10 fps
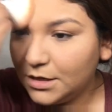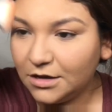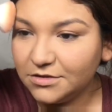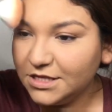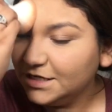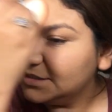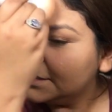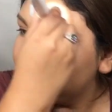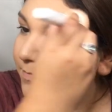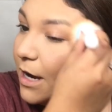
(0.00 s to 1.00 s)
Now
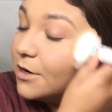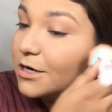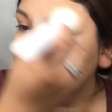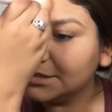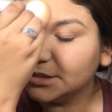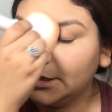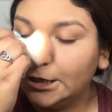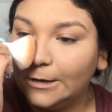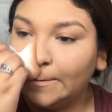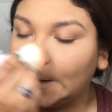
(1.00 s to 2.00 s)
this powder is
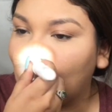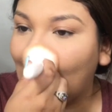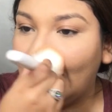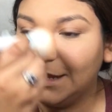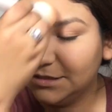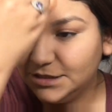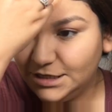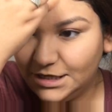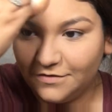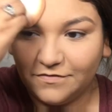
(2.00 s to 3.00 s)
good if you're not
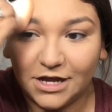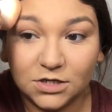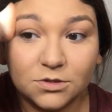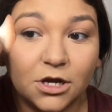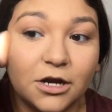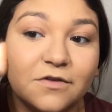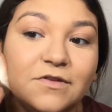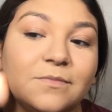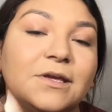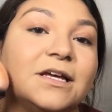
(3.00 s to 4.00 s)
taking flash
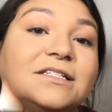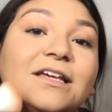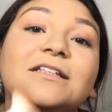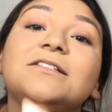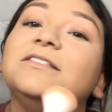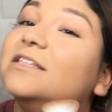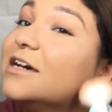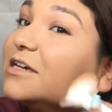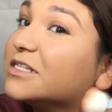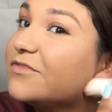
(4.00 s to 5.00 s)
photography because it
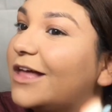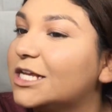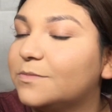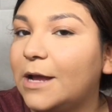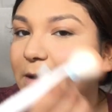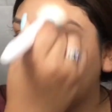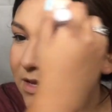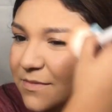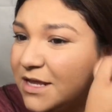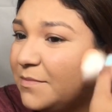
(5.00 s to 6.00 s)
does flashback, but I
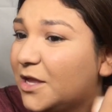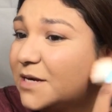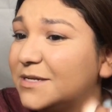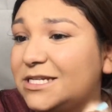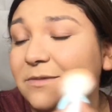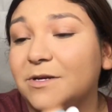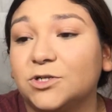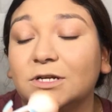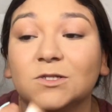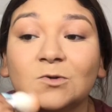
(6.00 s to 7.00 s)
mean I'm not gonna be taking
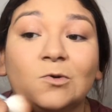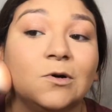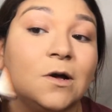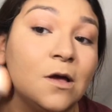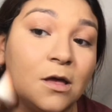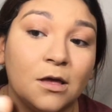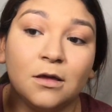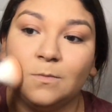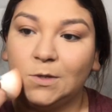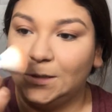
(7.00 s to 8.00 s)
pictures at school
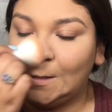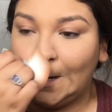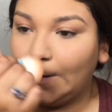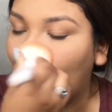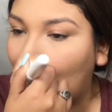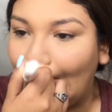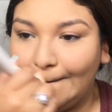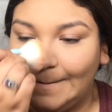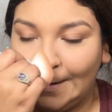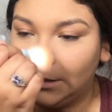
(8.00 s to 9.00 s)
because I
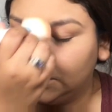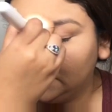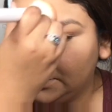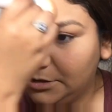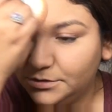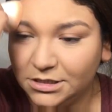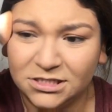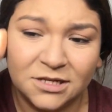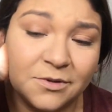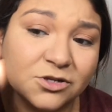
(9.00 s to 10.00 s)
mean there's really no need
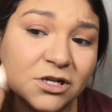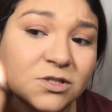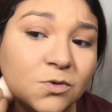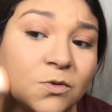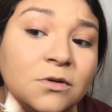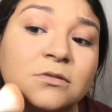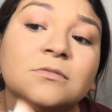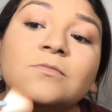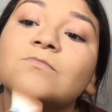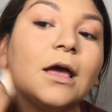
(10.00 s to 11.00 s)
to take pictures at school.
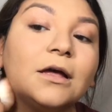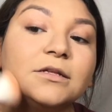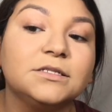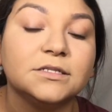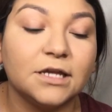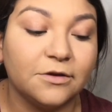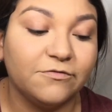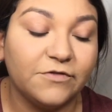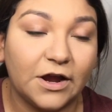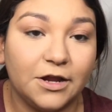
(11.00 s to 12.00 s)
Yeah, this is a
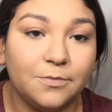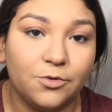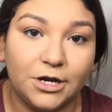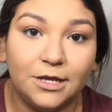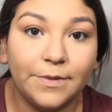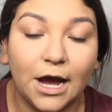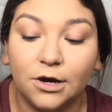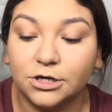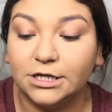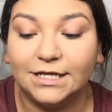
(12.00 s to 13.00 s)
very pretty
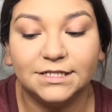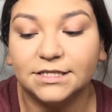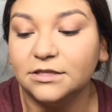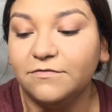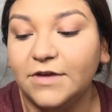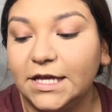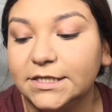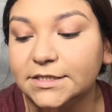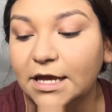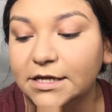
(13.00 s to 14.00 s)
powder, like to set the
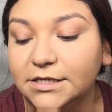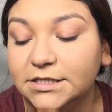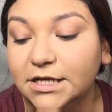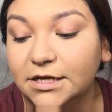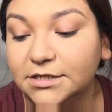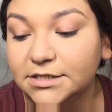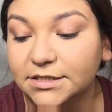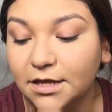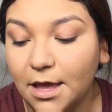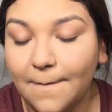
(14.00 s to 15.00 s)
face, and it
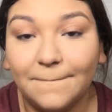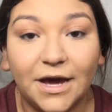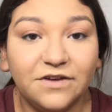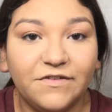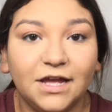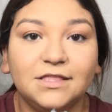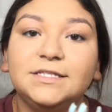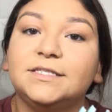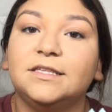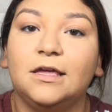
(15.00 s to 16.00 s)
does mattify the
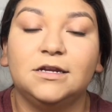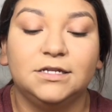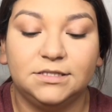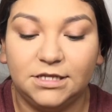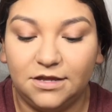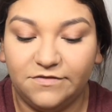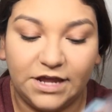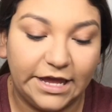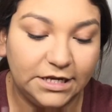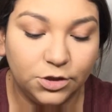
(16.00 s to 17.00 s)
skin. It doesn't give it
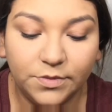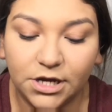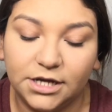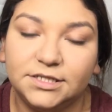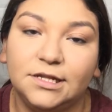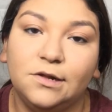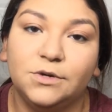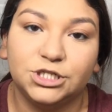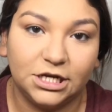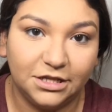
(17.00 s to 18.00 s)
any luminosity,
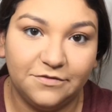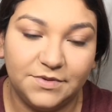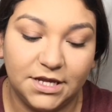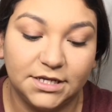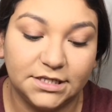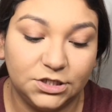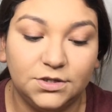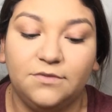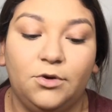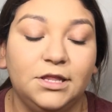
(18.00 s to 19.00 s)
which I love because I do
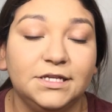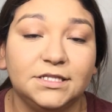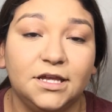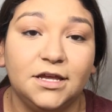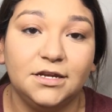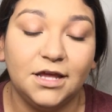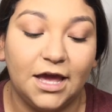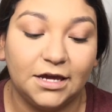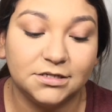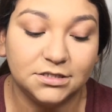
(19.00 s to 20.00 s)
have oily skin
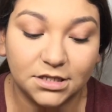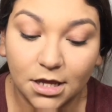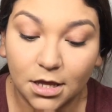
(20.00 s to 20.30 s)
and